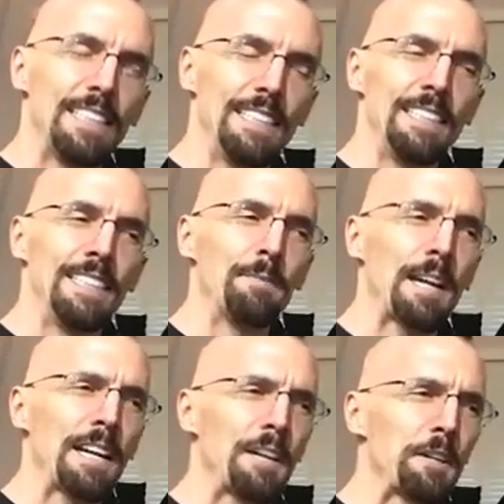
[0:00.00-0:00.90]
I'm
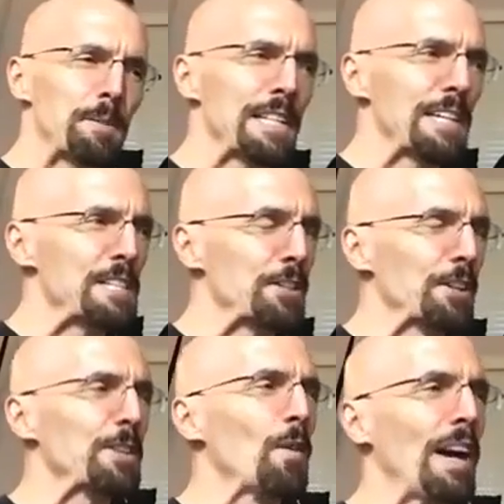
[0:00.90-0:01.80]
not 100%
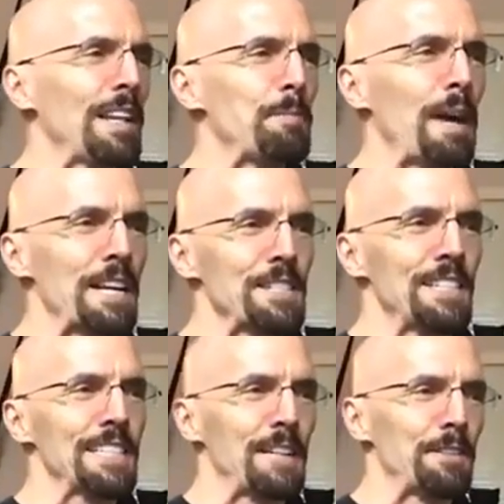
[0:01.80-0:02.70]
certain why the passion
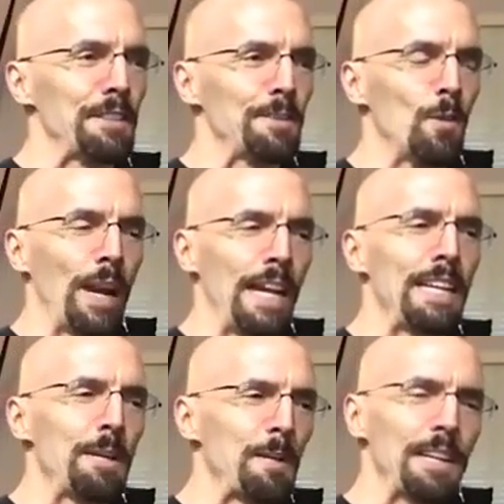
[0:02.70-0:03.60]
has never waned
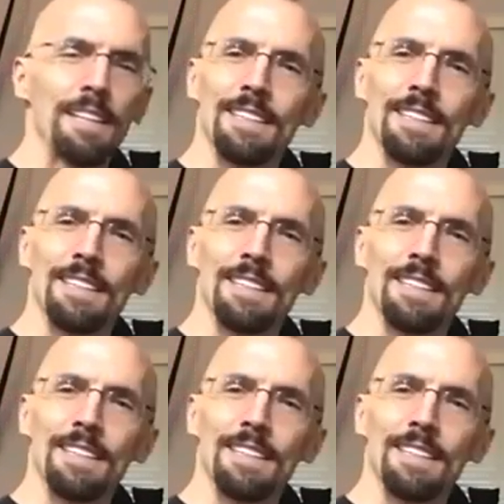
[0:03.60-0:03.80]
in me.